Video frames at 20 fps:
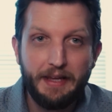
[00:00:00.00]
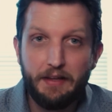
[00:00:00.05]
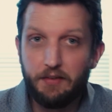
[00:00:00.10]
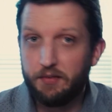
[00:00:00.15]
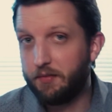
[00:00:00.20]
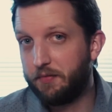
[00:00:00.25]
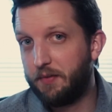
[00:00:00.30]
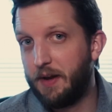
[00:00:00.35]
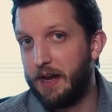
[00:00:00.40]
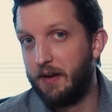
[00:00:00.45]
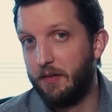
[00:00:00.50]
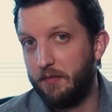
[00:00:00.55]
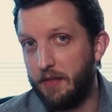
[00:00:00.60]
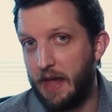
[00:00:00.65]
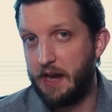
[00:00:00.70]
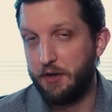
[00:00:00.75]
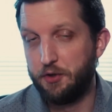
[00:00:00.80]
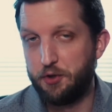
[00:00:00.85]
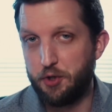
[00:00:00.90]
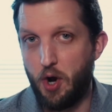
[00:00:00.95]
is a fan of
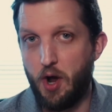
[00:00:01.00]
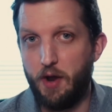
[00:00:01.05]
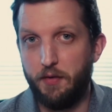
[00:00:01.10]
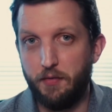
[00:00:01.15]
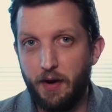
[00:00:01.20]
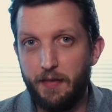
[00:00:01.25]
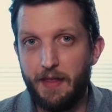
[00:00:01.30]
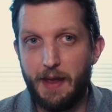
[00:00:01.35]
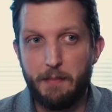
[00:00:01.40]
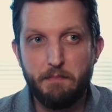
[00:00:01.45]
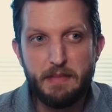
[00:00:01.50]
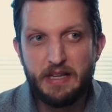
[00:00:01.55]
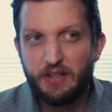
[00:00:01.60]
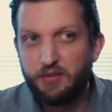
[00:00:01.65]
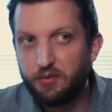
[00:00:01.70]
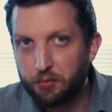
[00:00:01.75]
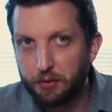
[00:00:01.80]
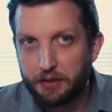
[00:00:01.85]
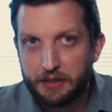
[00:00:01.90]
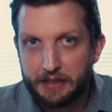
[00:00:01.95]
that genre, that
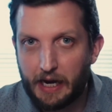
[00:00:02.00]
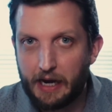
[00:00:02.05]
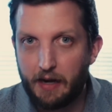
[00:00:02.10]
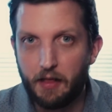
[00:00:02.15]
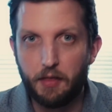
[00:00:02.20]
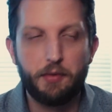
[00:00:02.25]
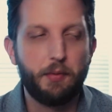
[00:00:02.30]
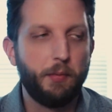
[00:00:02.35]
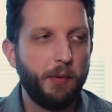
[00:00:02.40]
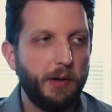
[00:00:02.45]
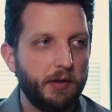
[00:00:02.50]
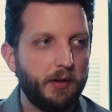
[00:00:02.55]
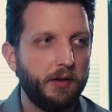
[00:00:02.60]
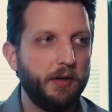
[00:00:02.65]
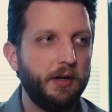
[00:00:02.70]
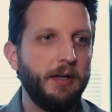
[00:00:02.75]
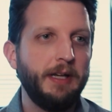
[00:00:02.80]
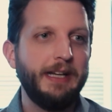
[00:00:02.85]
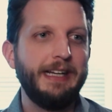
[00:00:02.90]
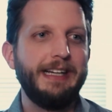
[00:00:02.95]
mystery kind of
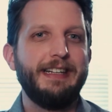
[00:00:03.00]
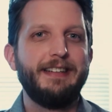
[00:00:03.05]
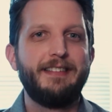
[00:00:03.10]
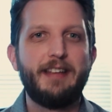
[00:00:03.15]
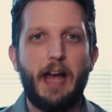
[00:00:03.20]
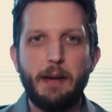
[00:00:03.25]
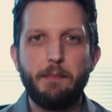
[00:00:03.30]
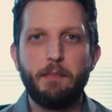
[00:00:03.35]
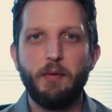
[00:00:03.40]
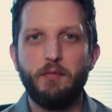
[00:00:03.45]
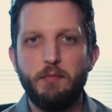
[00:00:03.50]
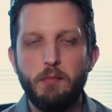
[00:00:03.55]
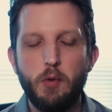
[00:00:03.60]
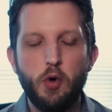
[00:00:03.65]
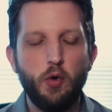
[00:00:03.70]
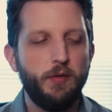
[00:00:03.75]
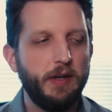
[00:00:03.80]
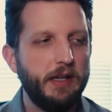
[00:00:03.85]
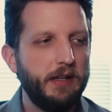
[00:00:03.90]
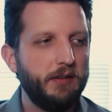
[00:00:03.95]
thriller type of
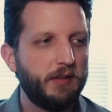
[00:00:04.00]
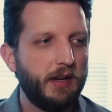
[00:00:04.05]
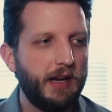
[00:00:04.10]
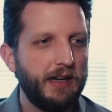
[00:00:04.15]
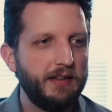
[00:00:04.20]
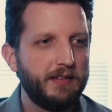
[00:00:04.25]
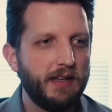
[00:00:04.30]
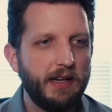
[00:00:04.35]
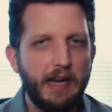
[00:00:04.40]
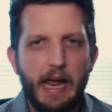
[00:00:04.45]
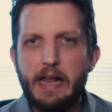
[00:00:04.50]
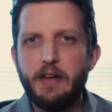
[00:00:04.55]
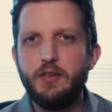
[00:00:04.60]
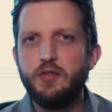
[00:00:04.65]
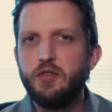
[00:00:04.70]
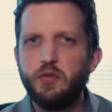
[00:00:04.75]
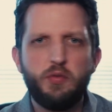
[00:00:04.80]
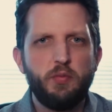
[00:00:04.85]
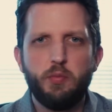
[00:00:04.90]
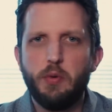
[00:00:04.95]
movies. And I said, hey,
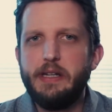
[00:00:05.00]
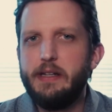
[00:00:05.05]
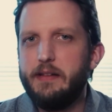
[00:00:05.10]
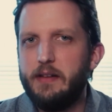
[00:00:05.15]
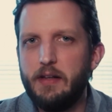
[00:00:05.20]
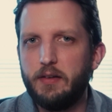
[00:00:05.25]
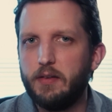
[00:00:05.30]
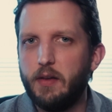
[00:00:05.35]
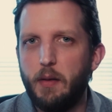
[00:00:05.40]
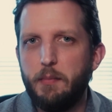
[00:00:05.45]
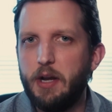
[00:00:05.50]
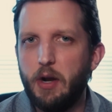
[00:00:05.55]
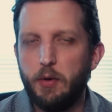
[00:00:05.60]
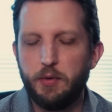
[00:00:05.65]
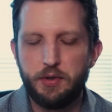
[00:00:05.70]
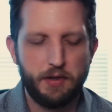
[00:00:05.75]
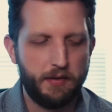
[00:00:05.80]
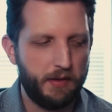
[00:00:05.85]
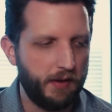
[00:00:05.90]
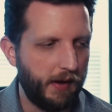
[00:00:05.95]
just read this. Let me know
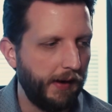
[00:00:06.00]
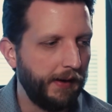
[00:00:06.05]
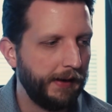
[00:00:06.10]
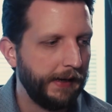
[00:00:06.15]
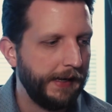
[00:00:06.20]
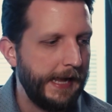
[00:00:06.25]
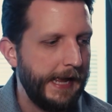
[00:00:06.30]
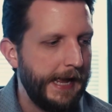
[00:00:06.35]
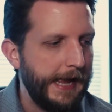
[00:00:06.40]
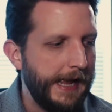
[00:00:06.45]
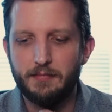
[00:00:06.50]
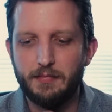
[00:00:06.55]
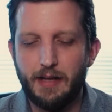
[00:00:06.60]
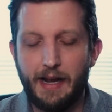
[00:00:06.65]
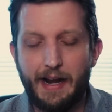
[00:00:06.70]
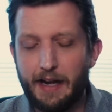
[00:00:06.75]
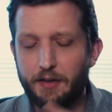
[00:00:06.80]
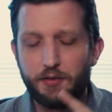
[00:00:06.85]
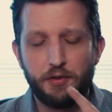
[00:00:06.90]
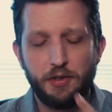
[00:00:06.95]
what you think.
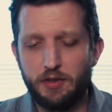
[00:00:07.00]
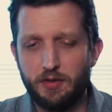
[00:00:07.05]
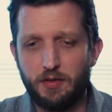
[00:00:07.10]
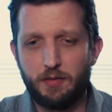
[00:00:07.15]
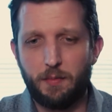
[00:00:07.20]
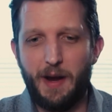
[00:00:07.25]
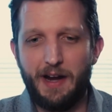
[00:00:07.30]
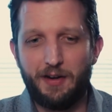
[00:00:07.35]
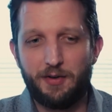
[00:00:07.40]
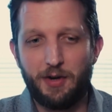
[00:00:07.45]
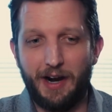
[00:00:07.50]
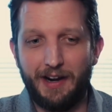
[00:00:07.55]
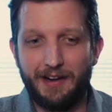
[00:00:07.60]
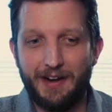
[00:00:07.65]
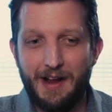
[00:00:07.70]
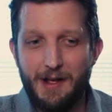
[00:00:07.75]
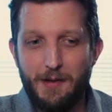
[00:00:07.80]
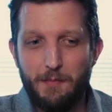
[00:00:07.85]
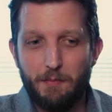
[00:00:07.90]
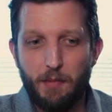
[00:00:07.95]
And actually, just to backtrack,
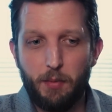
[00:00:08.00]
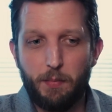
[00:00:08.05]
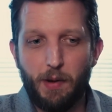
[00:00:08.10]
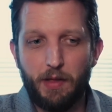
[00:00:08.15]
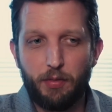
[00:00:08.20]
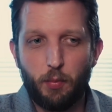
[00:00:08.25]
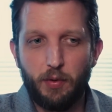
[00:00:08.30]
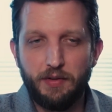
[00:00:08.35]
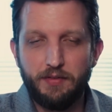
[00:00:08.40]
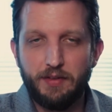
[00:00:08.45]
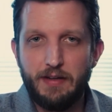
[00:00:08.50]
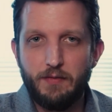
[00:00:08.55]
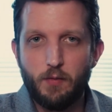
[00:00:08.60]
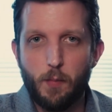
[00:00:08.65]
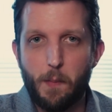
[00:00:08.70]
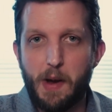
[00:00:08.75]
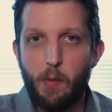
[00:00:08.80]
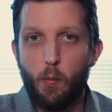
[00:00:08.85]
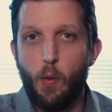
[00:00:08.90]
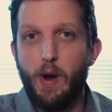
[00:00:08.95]
Mary Beth wasn't
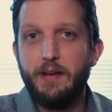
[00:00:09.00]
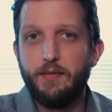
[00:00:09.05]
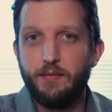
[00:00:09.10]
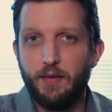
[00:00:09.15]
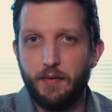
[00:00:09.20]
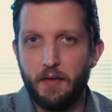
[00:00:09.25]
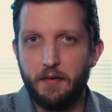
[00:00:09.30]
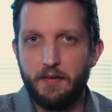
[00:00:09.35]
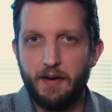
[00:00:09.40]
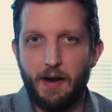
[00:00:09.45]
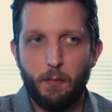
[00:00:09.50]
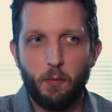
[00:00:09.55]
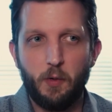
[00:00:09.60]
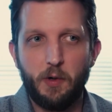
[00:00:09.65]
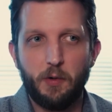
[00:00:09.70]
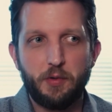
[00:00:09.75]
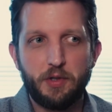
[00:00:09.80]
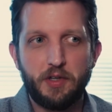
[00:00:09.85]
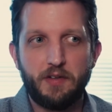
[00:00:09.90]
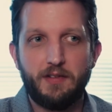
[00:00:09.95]
even my wife at the time.
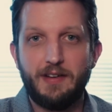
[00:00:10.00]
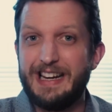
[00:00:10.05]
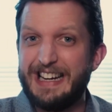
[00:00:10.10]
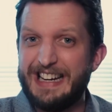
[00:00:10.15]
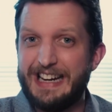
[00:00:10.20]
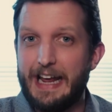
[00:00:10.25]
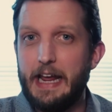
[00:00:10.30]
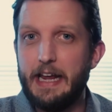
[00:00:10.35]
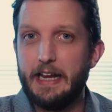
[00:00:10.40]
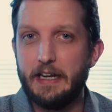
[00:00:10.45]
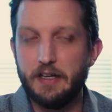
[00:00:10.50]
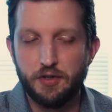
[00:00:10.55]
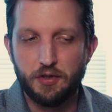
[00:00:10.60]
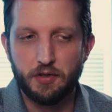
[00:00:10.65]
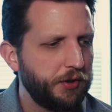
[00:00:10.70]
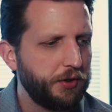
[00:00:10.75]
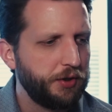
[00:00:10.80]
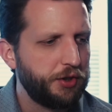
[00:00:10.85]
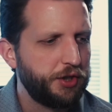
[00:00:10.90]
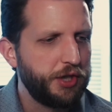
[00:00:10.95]
We were just
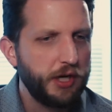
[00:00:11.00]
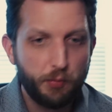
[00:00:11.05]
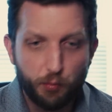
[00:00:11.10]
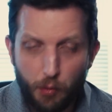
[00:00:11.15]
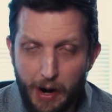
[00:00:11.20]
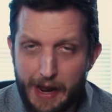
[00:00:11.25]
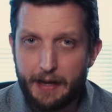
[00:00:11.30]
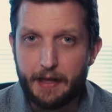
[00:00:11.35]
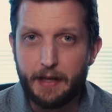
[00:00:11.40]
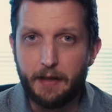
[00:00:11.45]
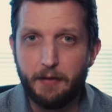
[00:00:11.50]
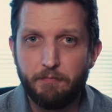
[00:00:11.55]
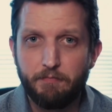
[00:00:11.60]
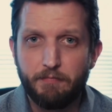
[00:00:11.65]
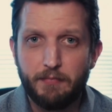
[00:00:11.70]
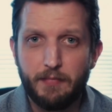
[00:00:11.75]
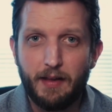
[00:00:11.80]
engaged. She read it